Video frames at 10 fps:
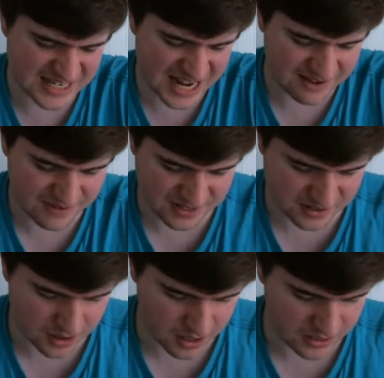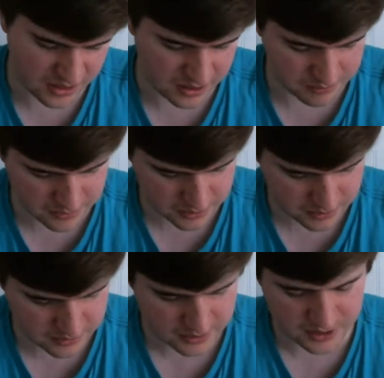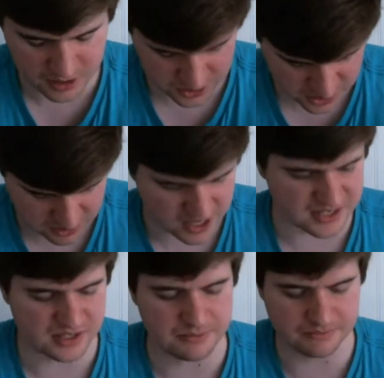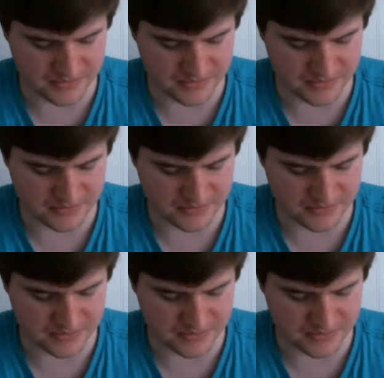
Davis on them. I'll show you guys the